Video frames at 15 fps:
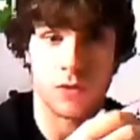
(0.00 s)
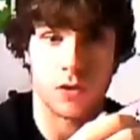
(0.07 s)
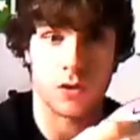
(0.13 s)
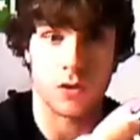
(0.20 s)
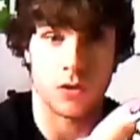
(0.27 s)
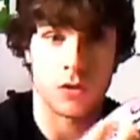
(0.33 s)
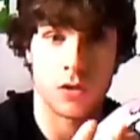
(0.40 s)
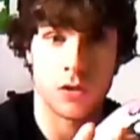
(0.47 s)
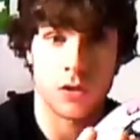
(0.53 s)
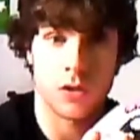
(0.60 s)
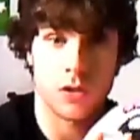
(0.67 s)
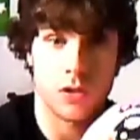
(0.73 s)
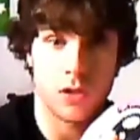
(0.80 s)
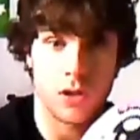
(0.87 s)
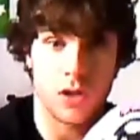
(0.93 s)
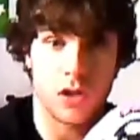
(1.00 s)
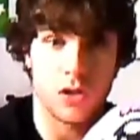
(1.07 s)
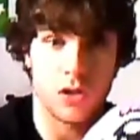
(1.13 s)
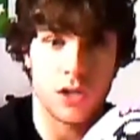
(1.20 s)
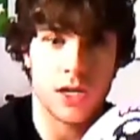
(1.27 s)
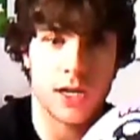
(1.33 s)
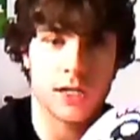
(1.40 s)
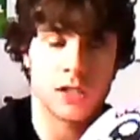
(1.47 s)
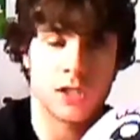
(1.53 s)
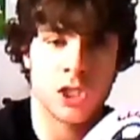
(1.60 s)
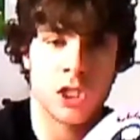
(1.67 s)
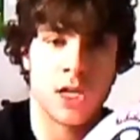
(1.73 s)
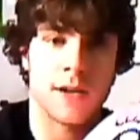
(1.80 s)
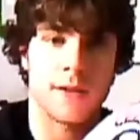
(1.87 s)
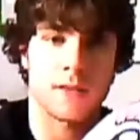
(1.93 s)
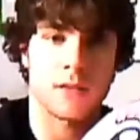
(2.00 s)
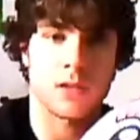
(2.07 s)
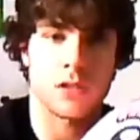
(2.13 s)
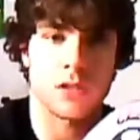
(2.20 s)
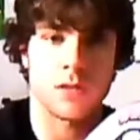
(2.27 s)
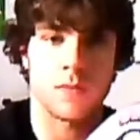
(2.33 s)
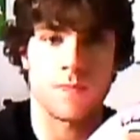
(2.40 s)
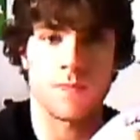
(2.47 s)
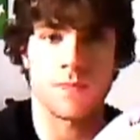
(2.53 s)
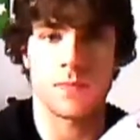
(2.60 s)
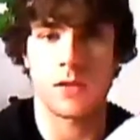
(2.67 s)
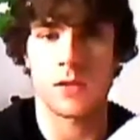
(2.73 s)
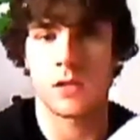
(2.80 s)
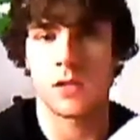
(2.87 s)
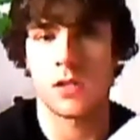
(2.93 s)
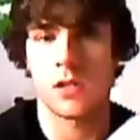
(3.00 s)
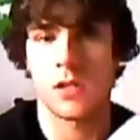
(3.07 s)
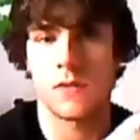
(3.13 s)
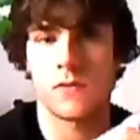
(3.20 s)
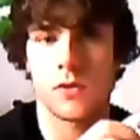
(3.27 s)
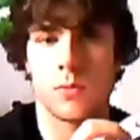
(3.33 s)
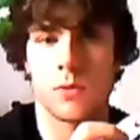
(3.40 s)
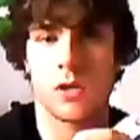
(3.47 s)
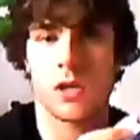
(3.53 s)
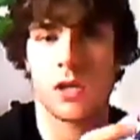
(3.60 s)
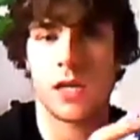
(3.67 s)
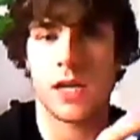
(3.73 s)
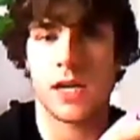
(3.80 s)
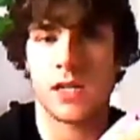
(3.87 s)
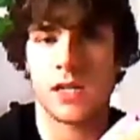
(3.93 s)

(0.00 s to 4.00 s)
or online chats. If you want a